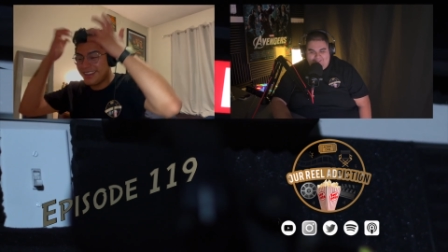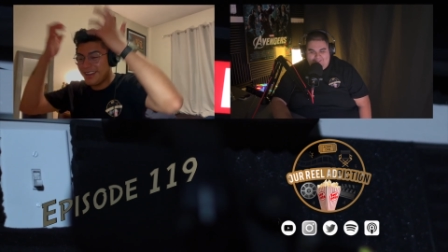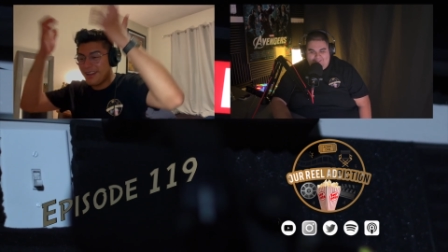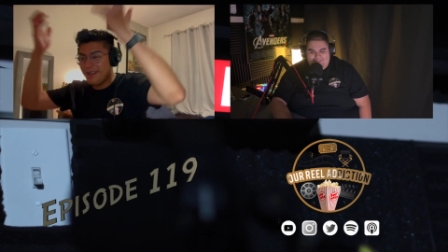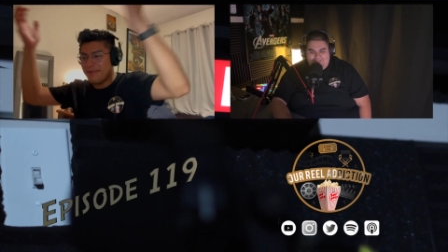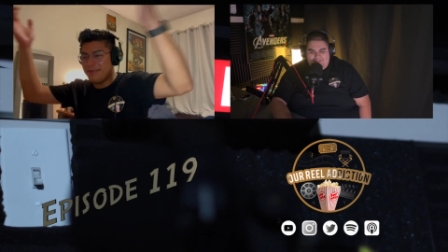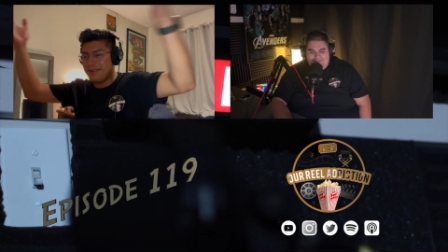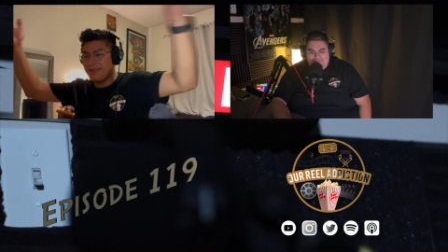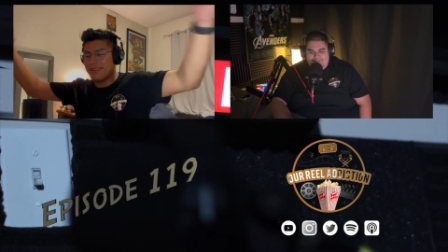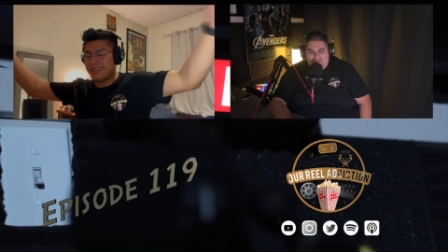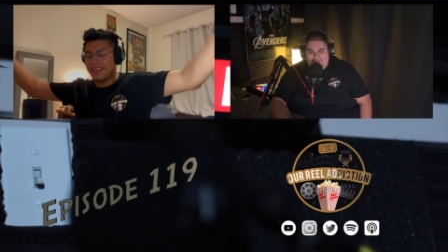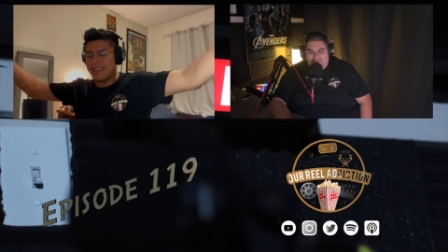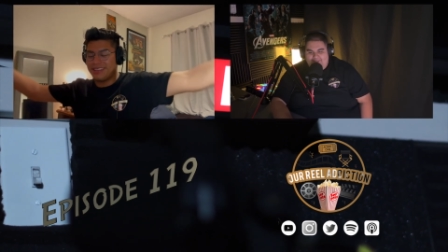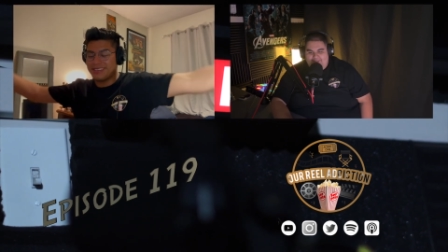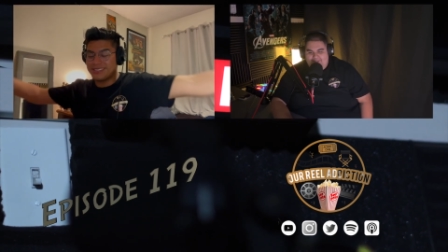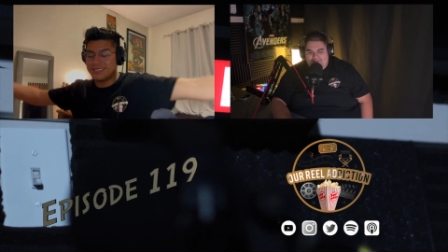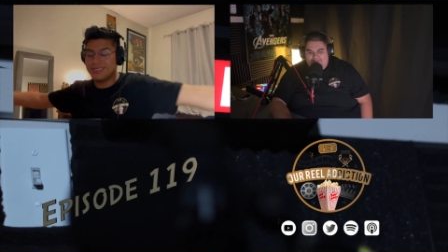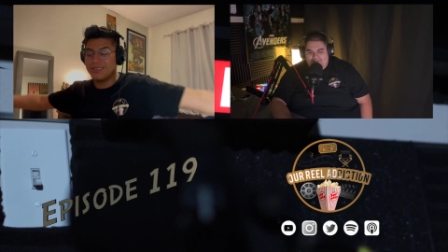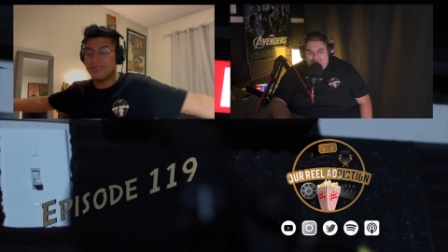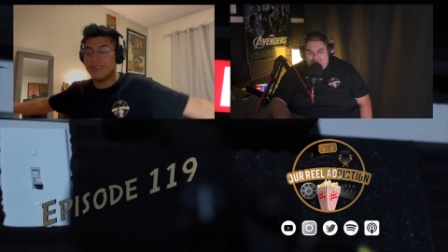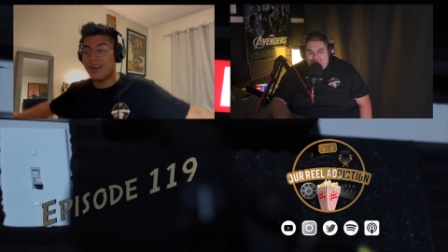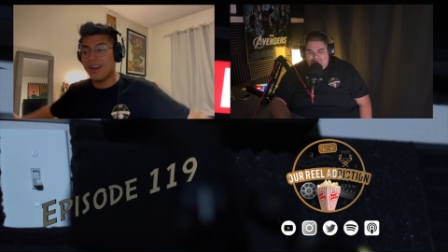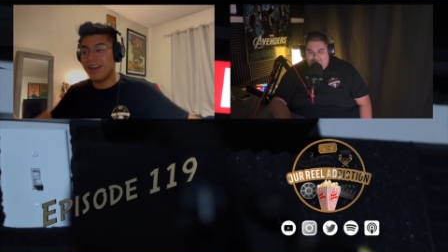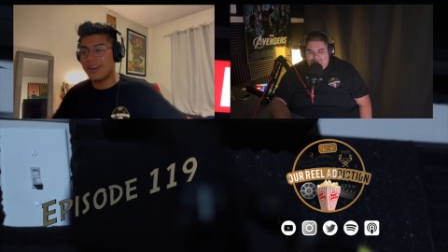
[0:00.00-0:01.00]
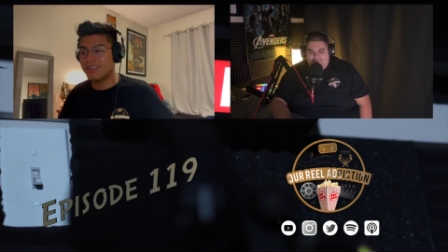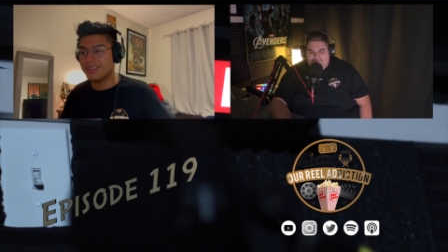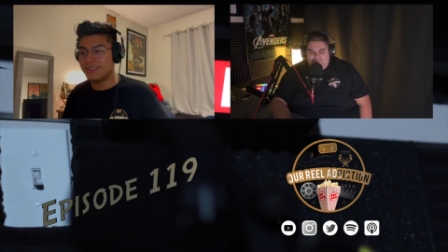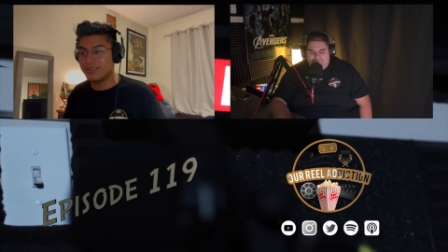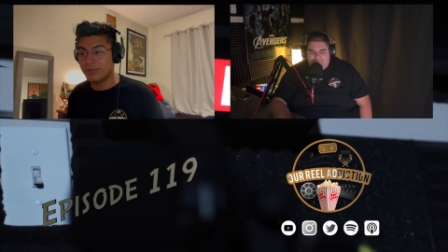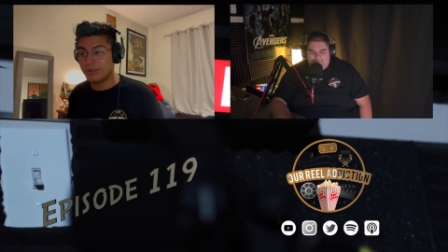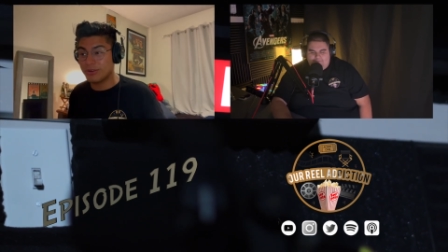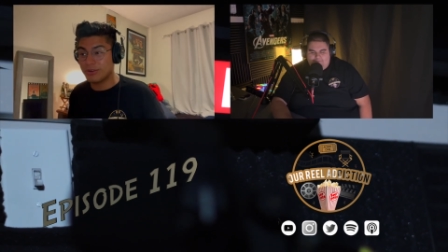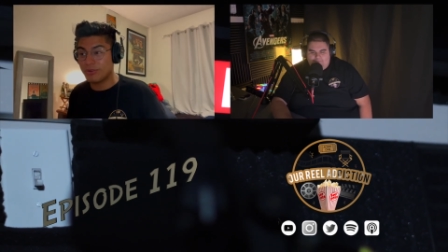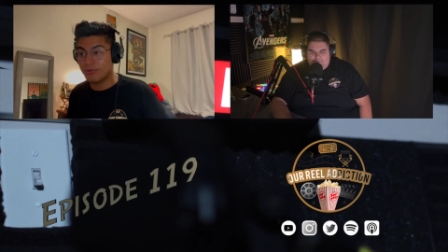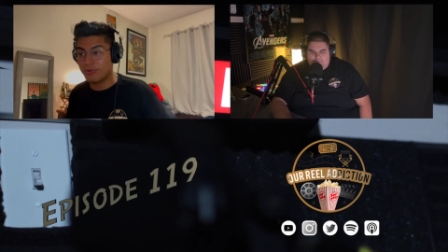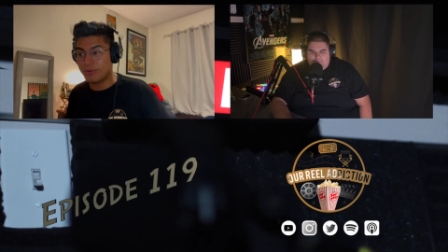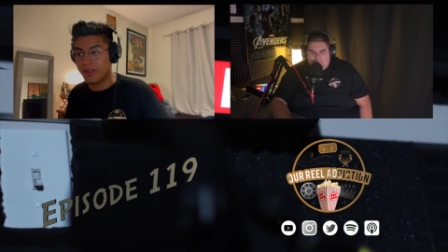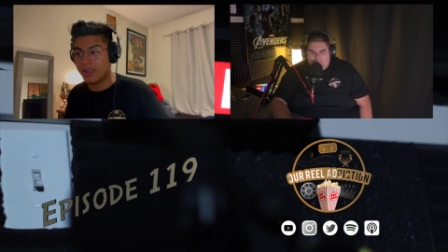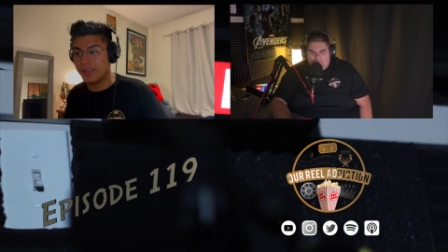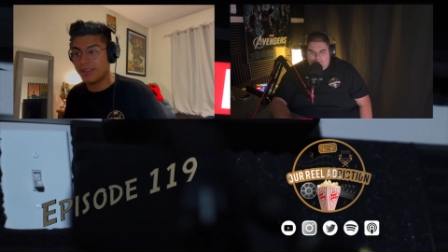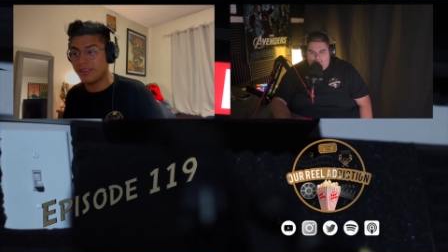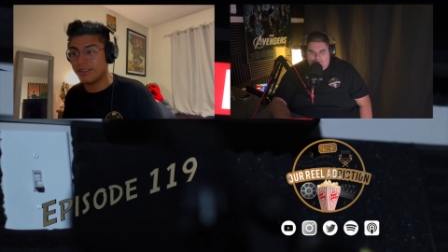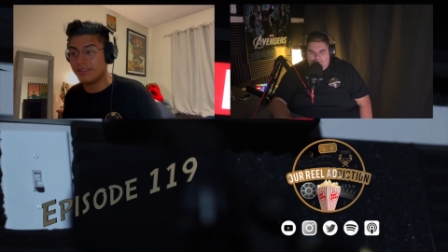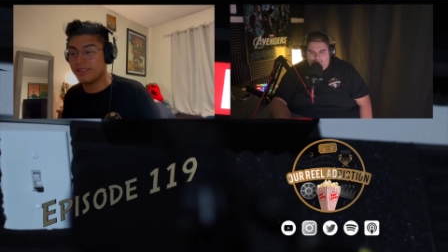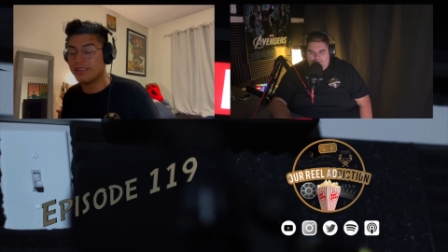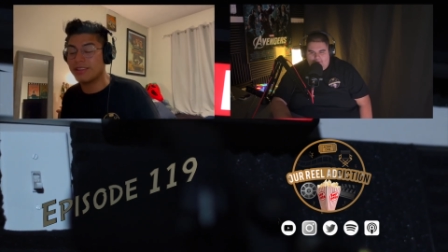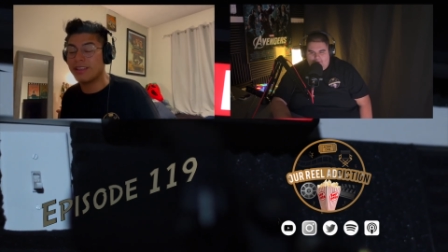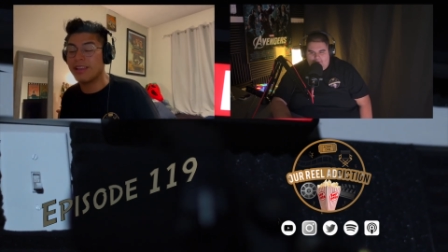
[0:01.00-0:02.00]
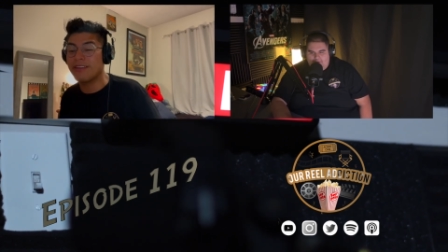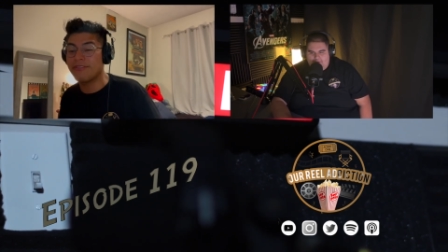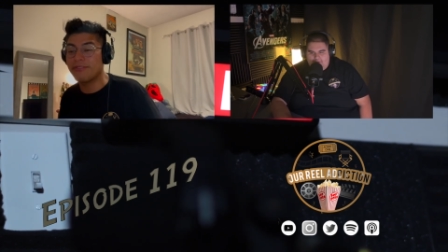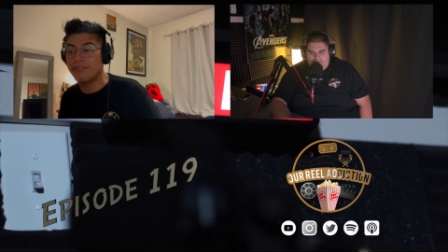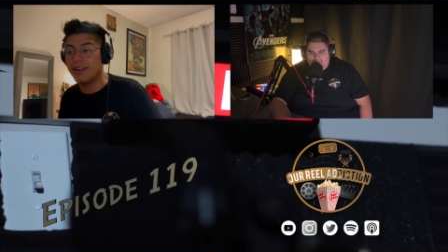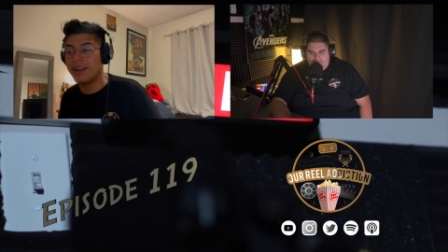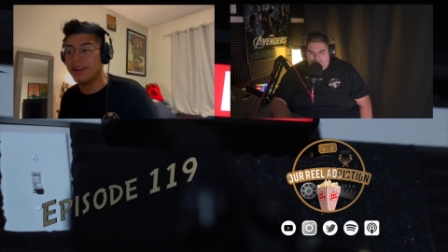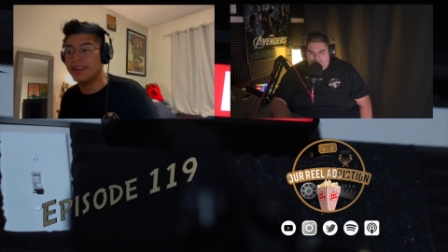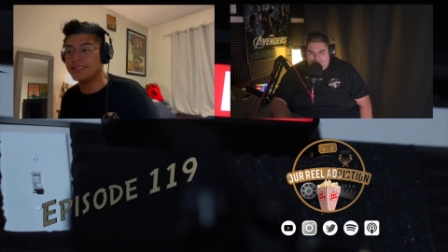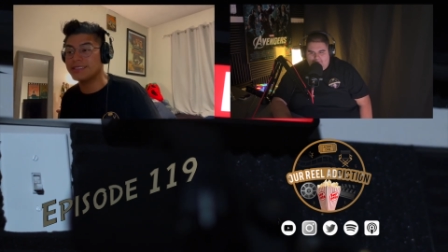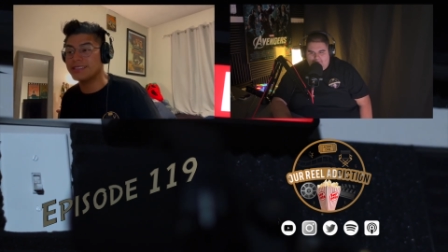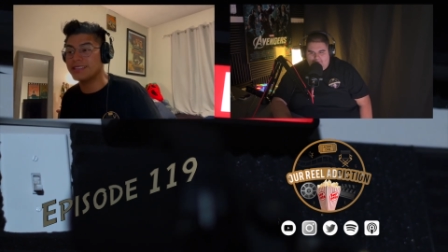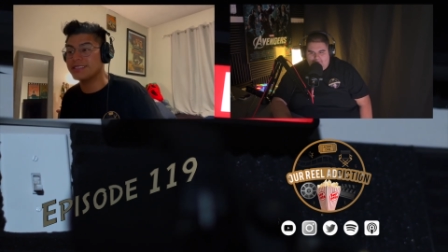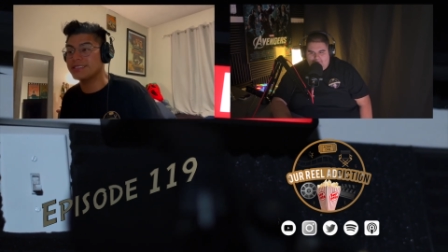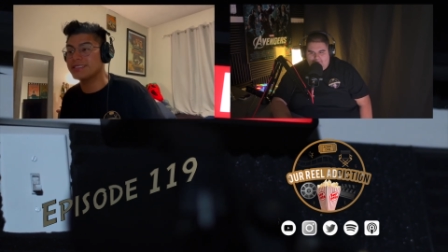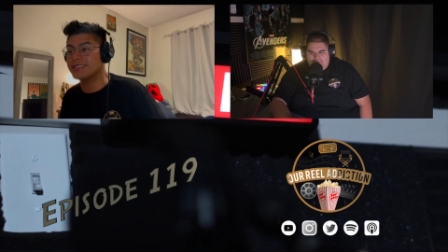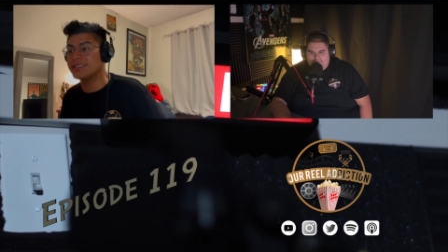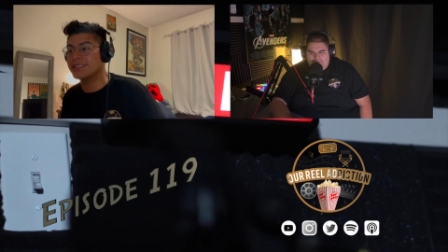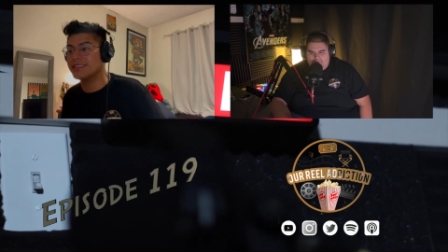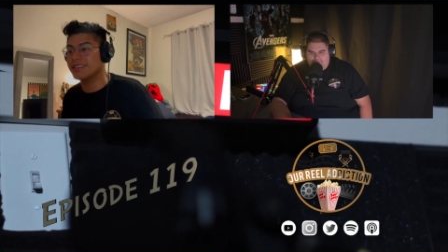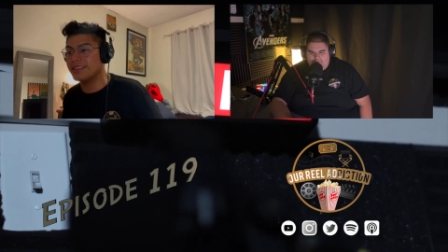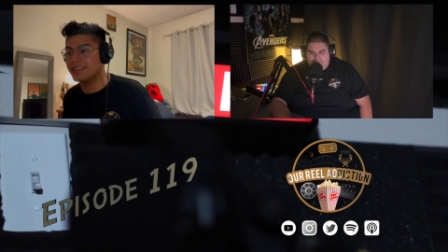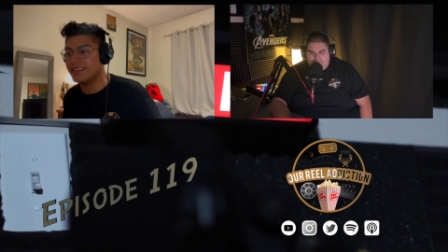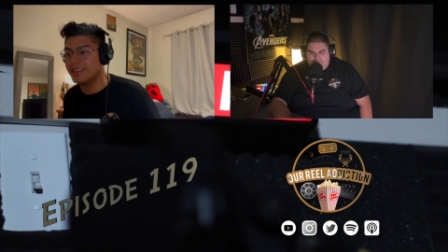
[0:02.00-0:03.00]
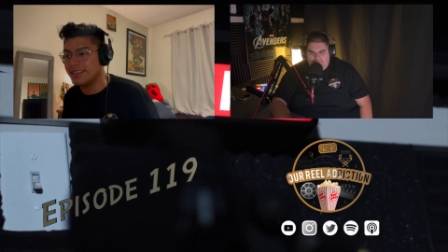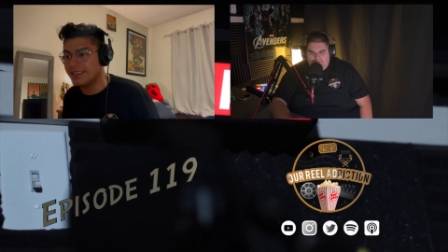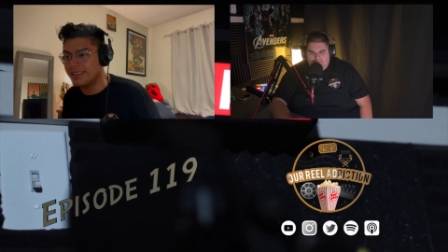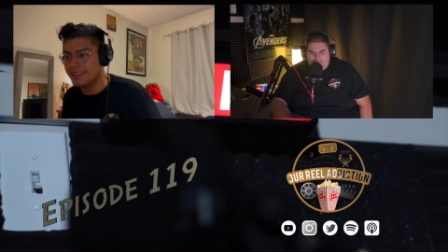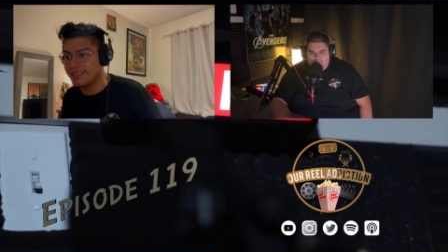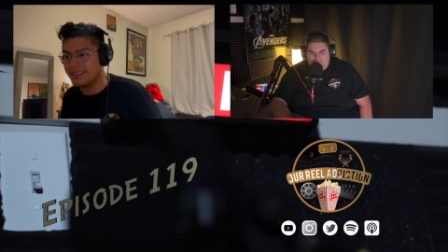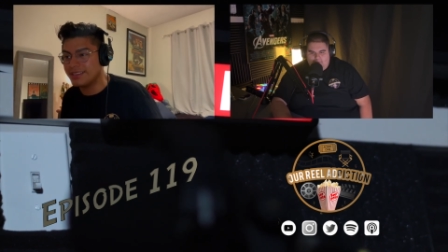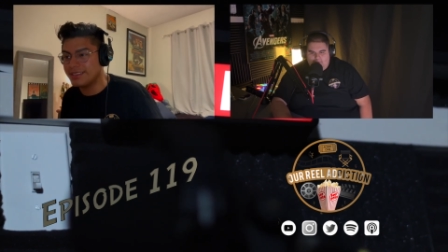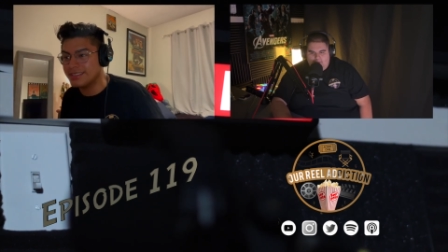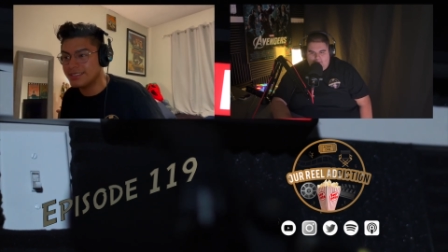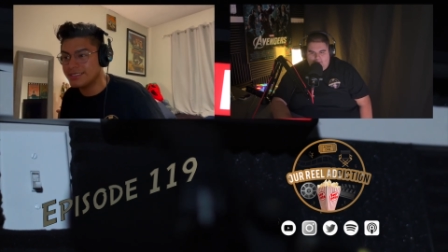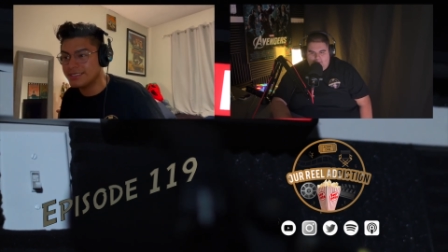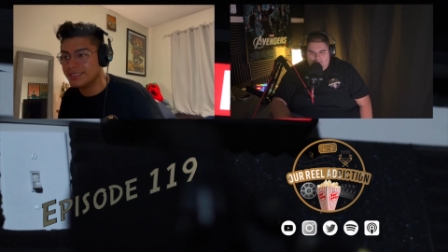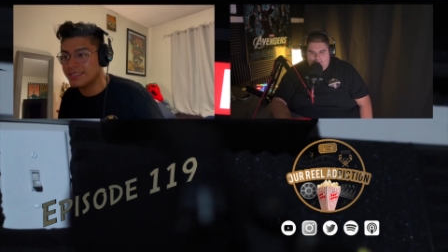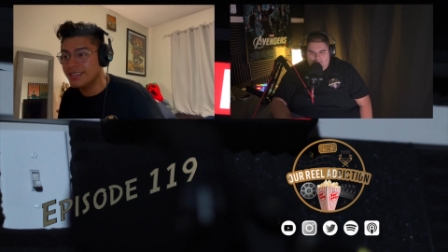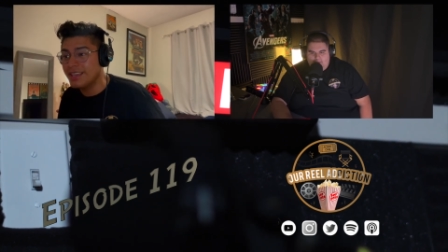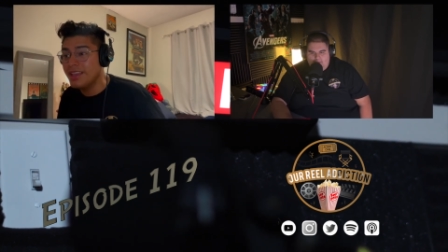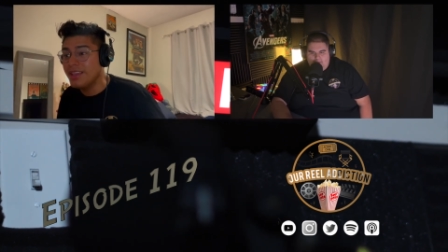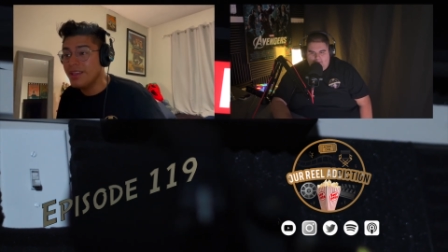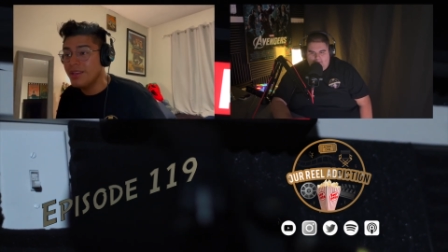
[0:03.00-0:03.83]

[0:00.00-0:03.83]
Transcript: okay. So How to Train Your Dragon finds its leads